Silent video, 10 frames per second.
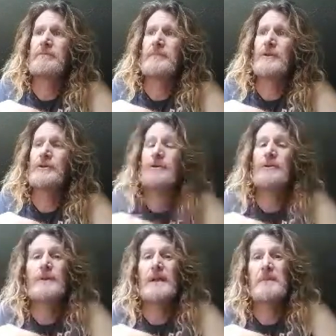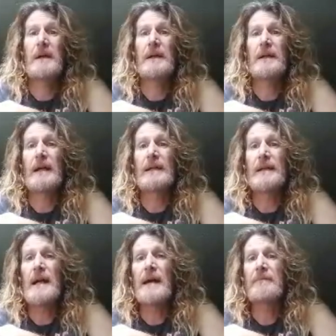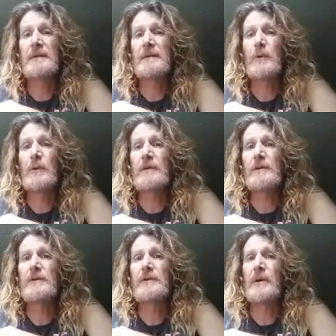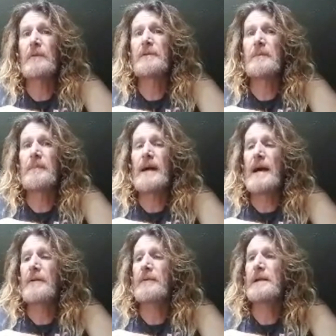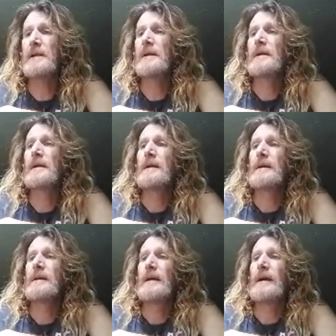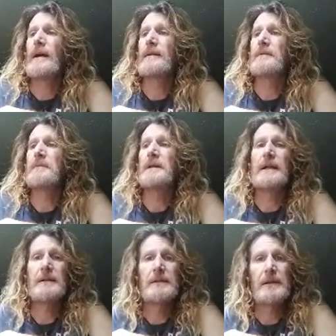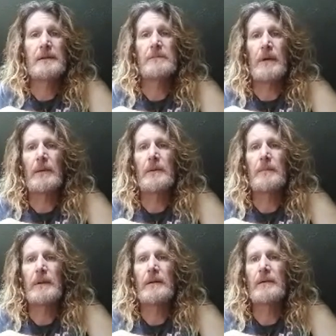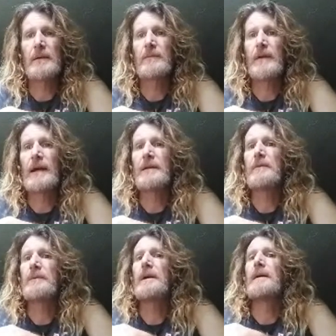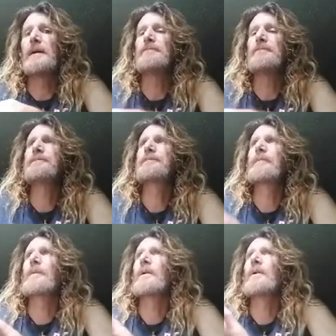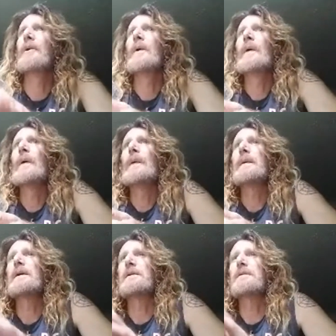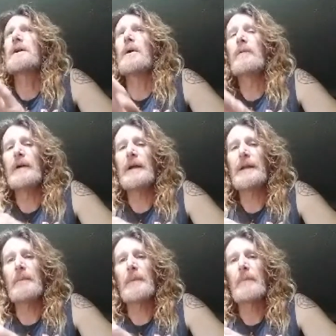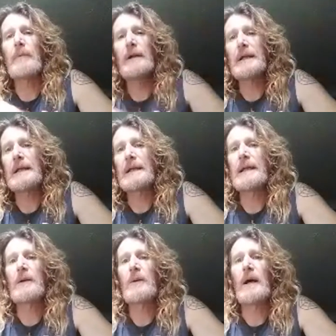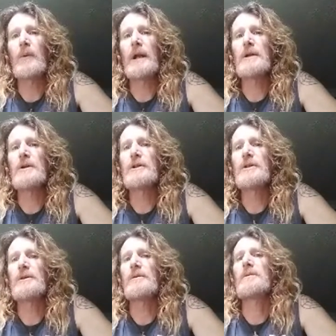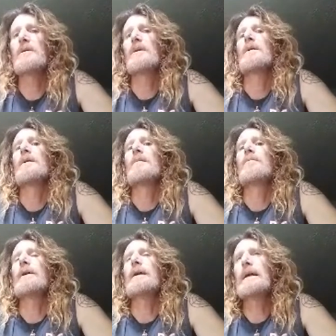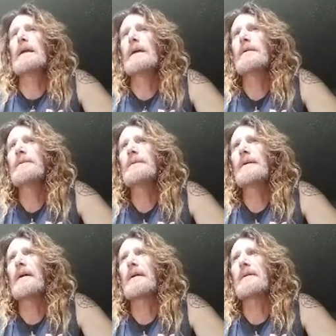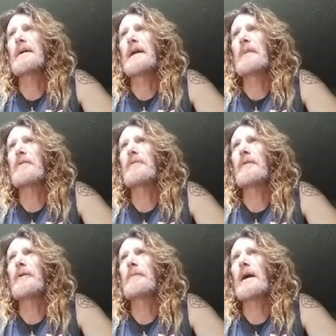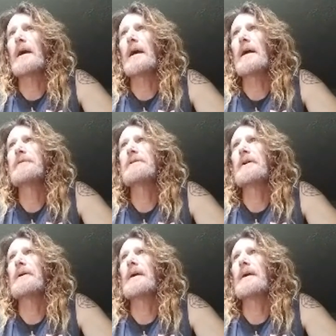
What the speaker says: shoot, that's about it, guys. I have to sort of conserve some battery and some gigs this month because I've had to, because of COVID, I'm not bringing in quite what I usually do bring in because I can't perform live, so I